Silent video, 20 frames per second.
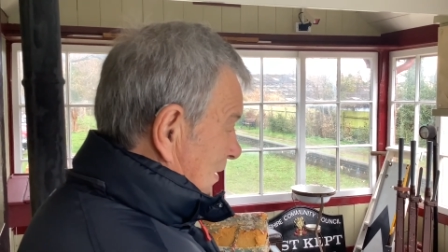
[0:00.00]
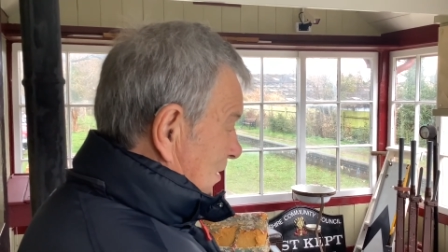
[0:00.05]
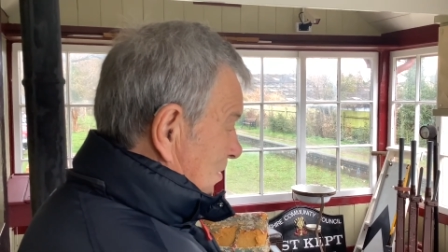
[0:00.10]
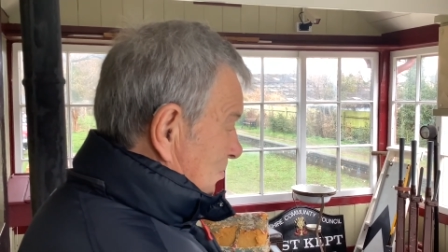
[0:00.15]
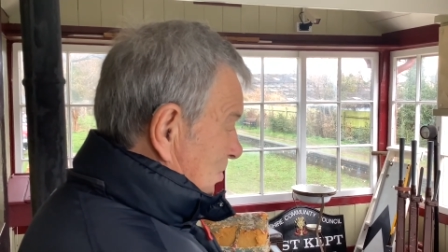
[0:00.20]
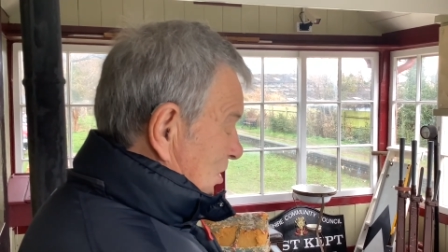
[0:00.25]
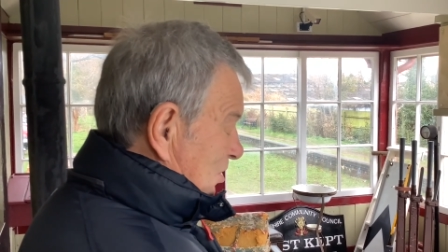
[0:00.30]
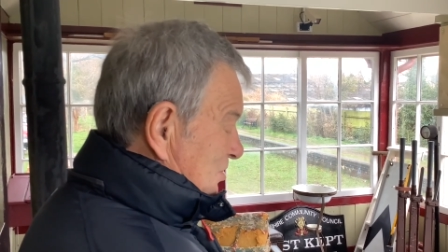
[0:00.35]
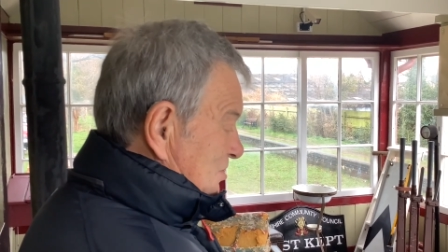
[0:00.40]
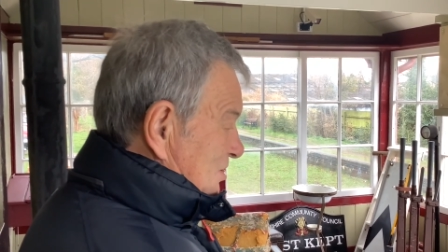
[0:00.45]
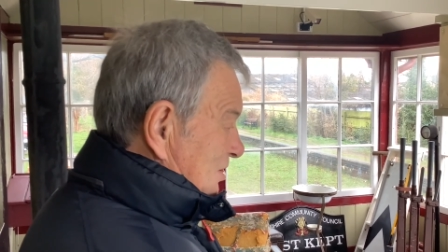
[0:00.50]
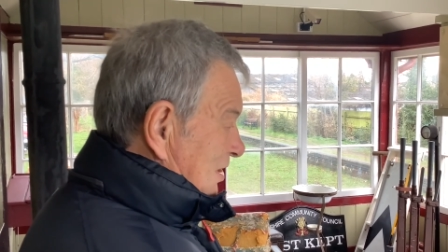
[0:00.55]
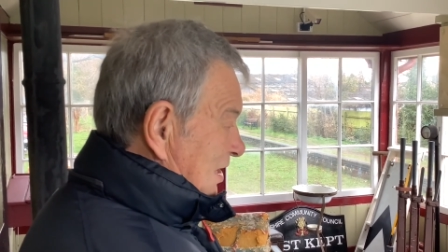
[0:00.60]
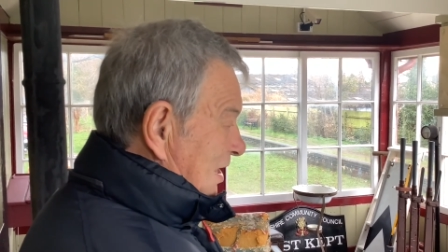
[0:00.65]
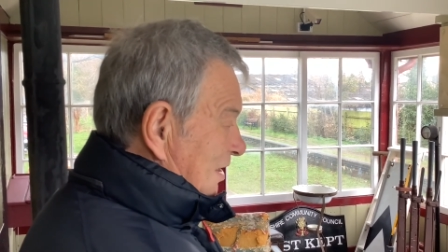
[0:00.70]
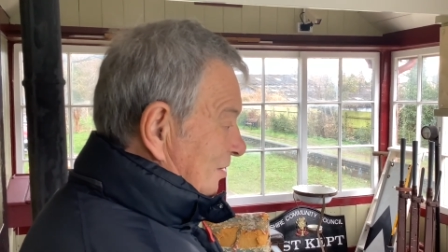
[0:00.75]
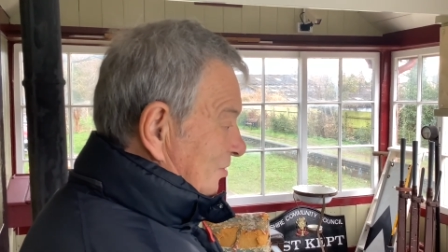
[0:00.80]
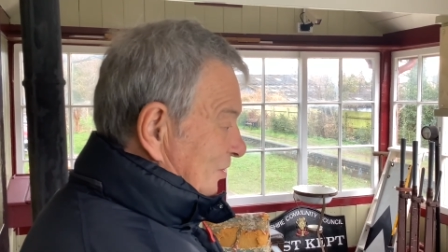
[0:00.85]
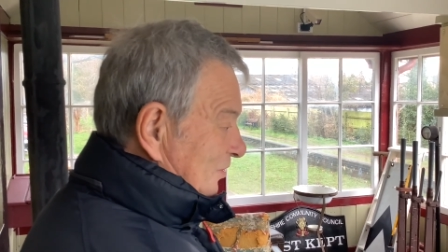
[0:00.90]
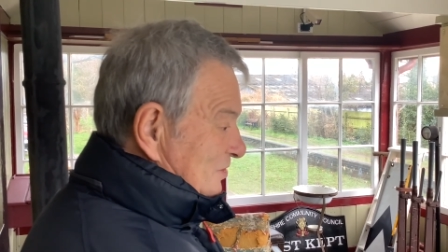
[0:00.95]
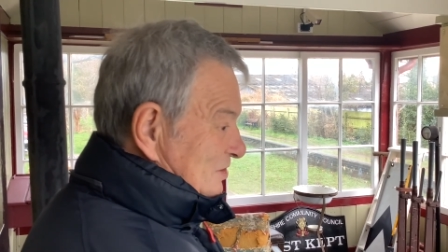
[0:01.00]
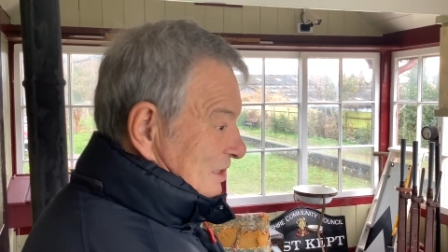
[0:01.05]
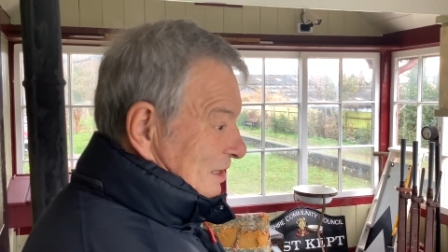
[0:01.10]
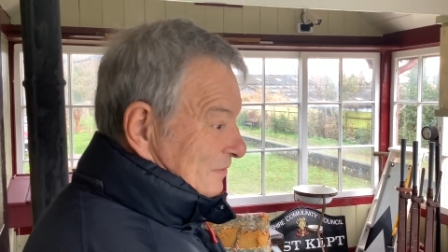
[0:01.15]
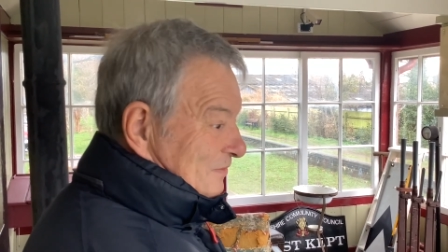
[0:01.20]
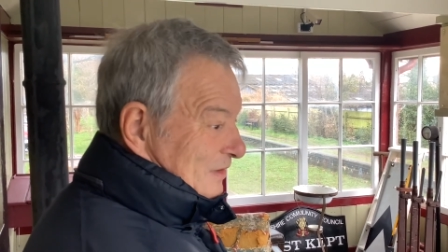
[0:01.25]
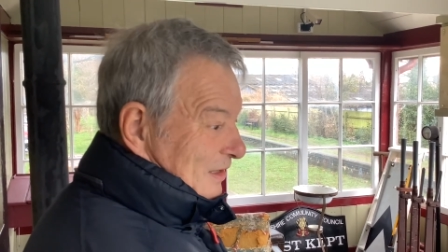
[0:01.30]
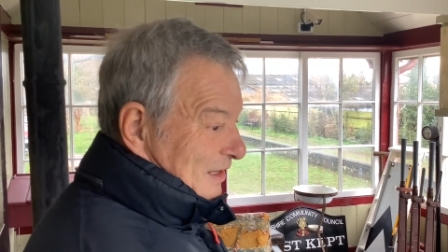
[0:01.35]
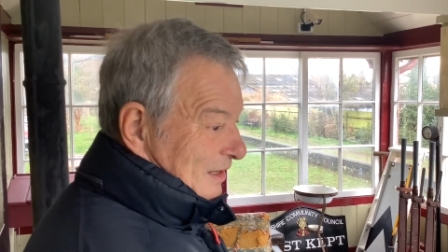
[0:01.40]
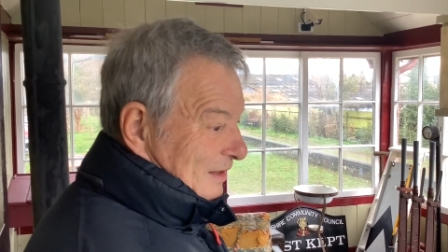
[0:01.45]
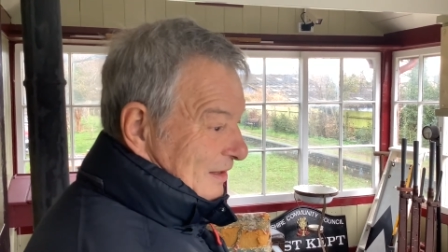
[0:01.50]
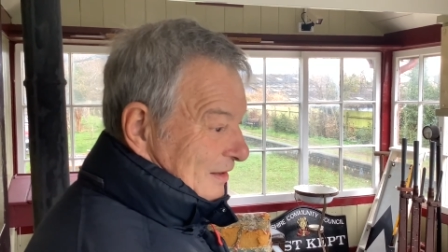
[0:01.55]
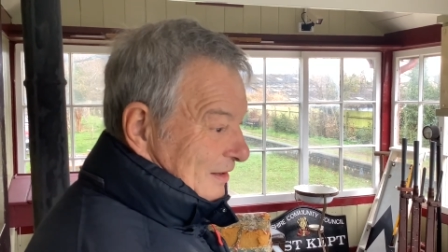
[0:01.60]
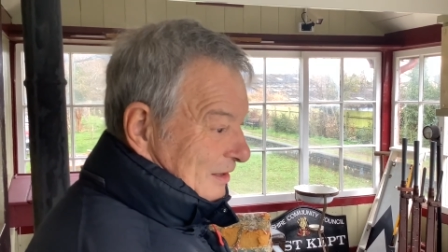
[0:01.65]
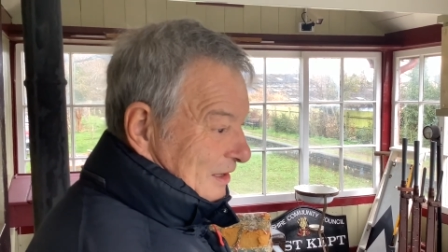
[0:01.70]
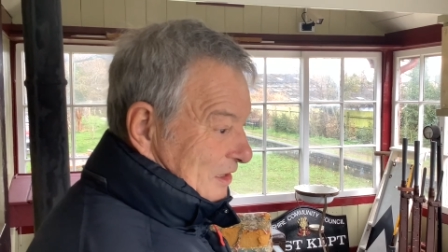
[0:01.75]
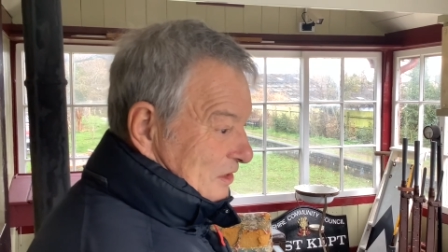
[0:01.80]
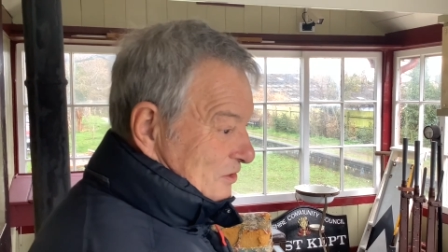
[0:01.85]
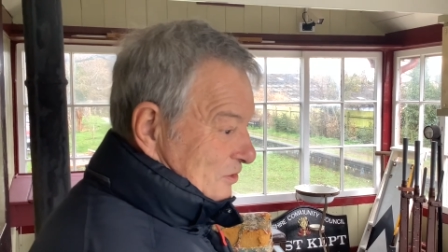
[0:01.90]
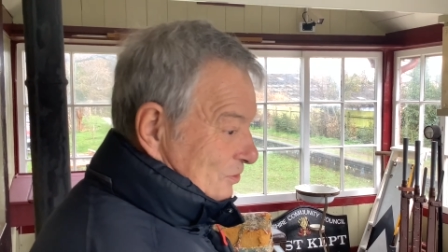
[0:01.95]
because of the health and safety
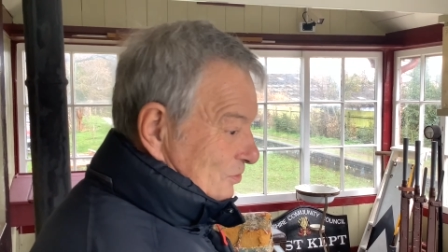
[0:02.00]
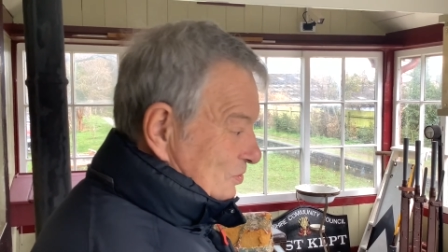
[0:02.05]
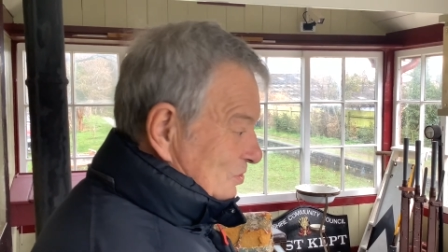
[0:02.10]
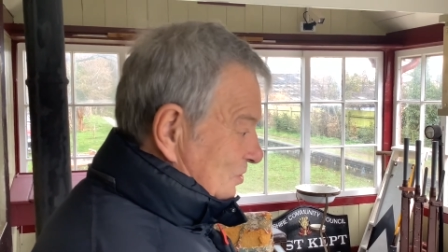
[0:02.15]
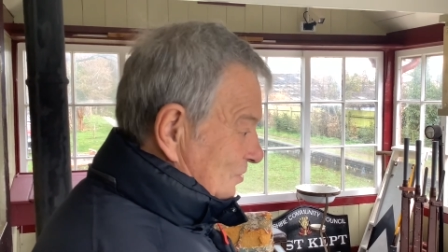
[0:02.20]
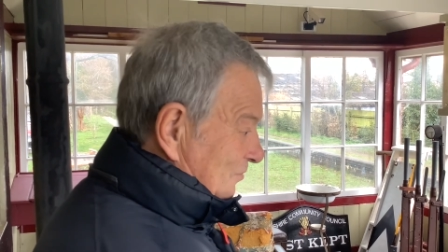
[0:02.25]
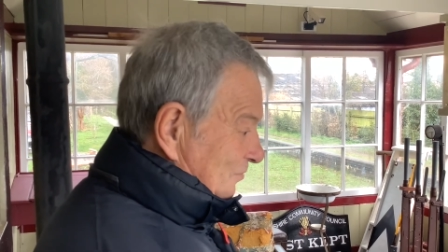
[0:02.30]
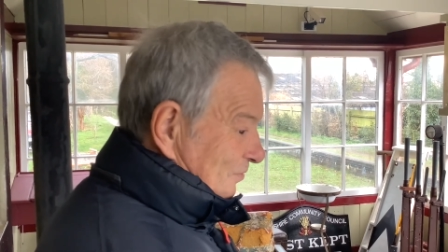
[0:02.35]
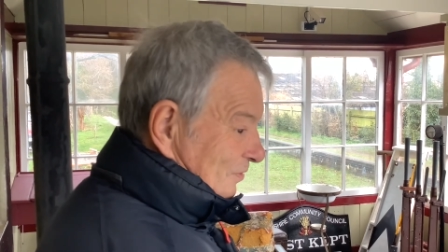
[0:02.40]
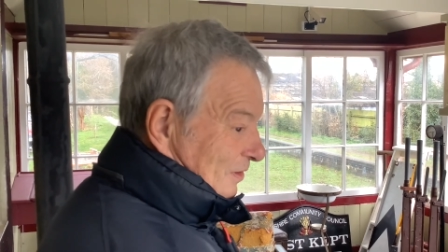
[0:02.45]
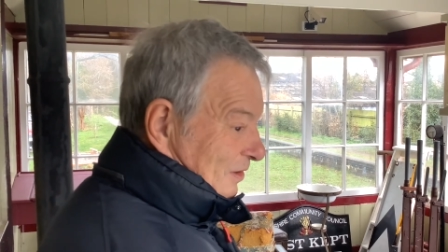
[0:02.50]
issues of